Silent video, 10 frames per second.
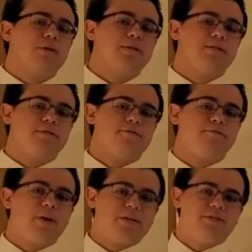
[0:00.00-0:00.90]
is an
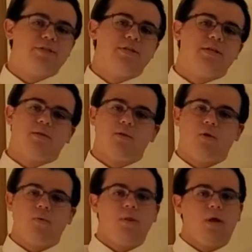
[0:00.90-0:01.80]
infection in the
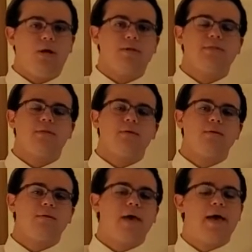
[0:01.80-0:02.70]
lower lungs
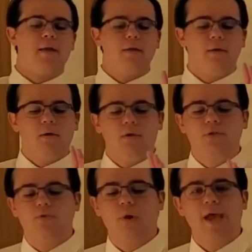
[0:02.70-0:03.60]
that
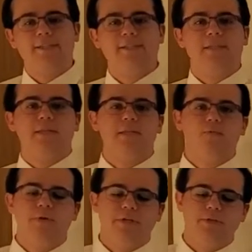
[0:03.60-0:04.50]
drastically
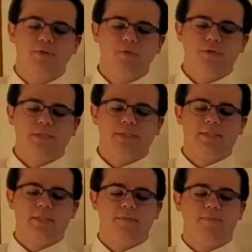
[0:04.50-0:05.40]
reduces
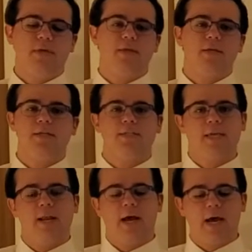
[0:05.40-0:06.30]
the ability to
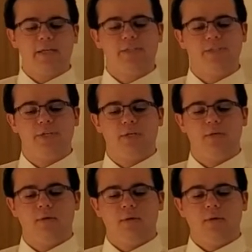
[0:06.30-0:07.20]
get oxygen
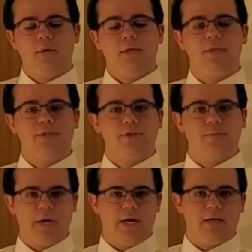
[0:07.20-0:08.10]
into your
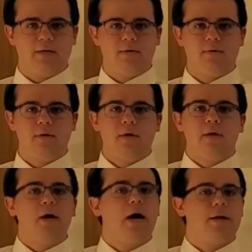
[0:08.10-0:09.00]
body.
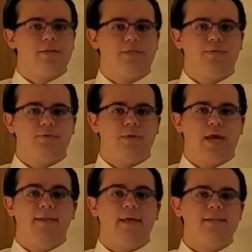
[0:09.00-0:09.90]
Now, how does it do that?